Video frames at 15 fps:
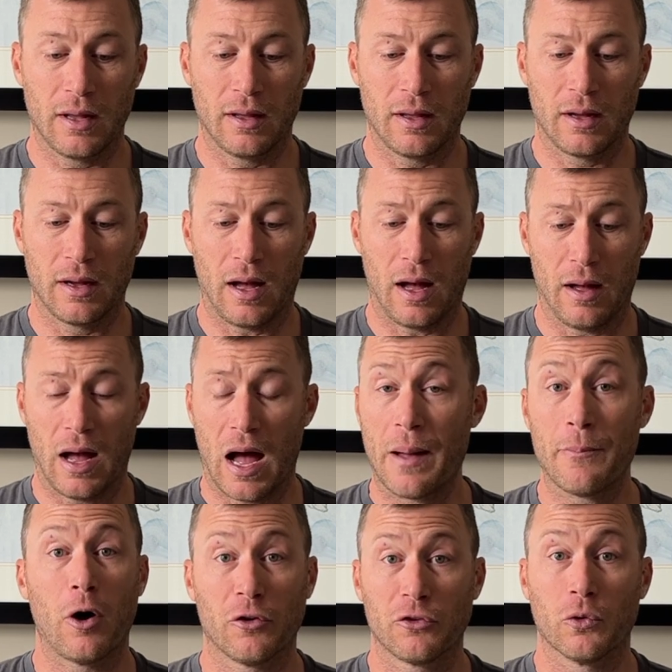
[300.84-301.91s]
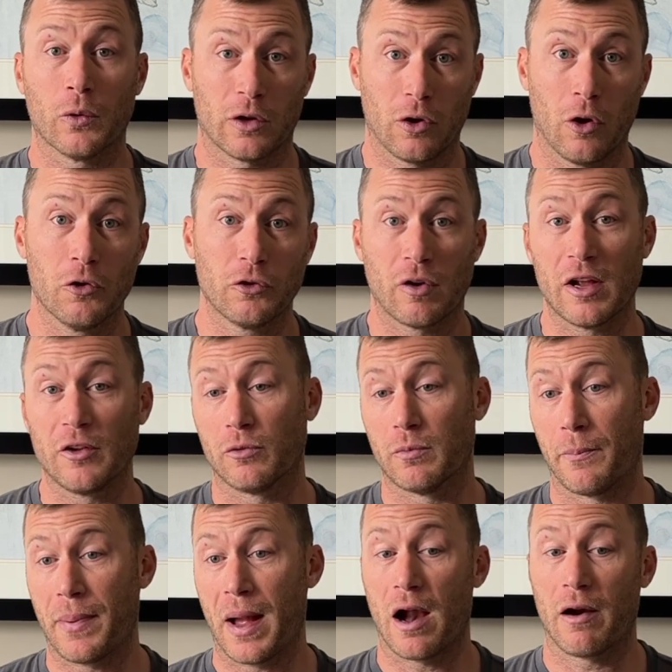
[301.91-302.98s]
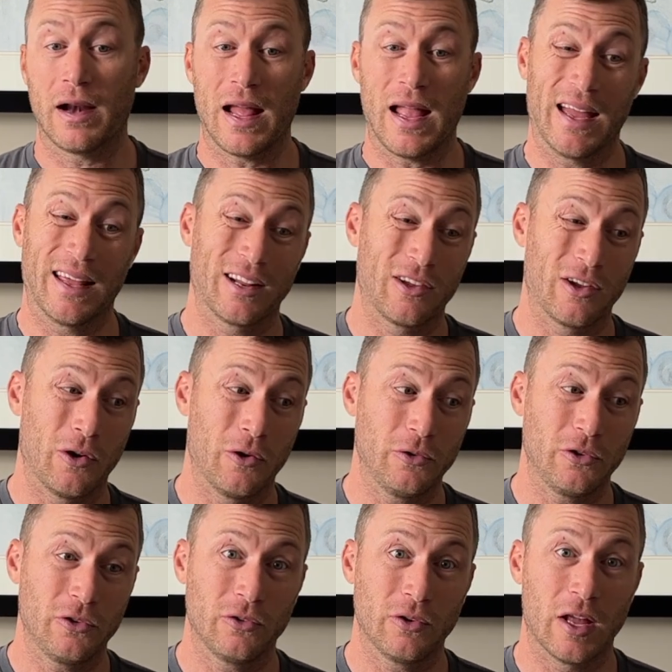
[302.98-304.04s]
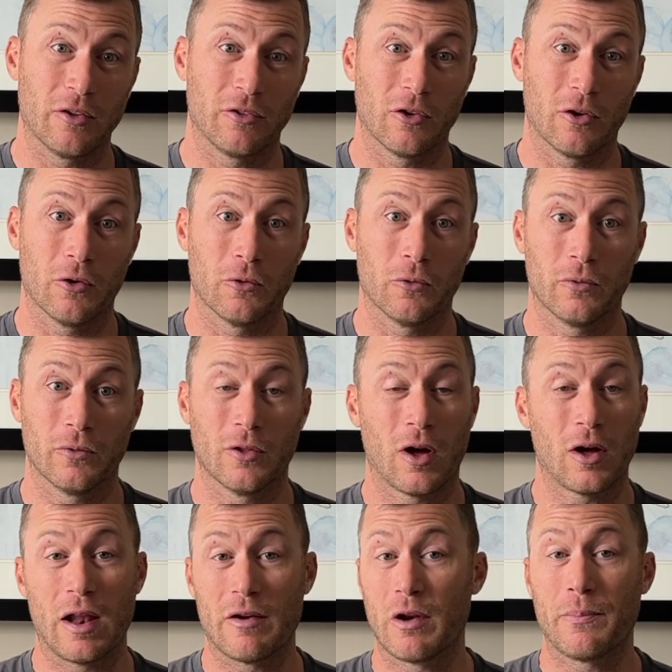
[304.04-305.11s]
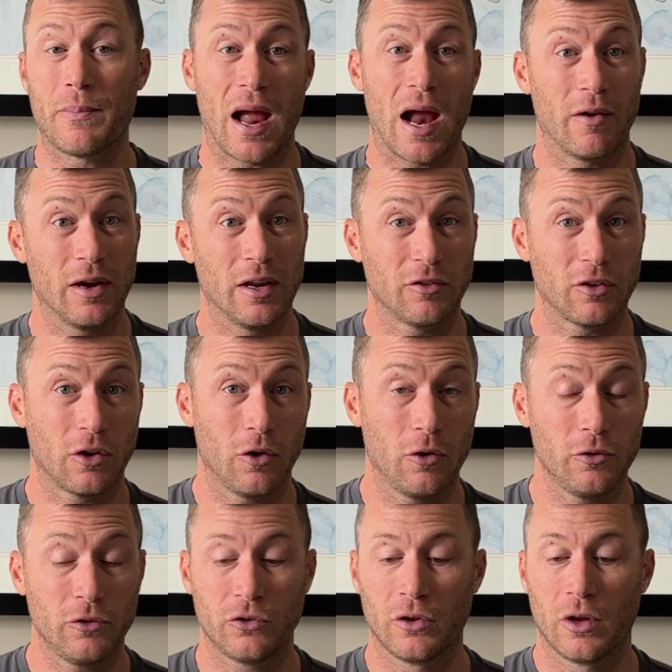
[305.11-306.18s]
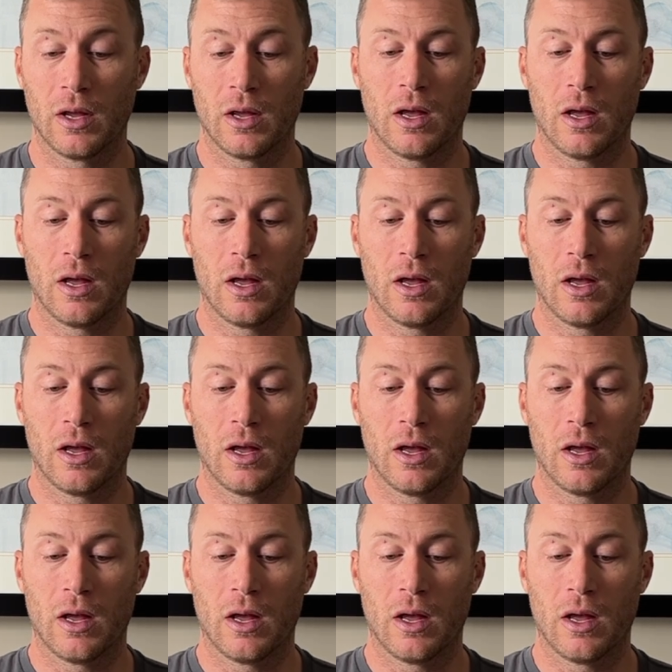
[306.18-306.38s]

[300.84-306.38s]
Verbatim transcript: Uh, I'm also a coach, right? So I'm a parent and a coach. And so not every parent is a coach.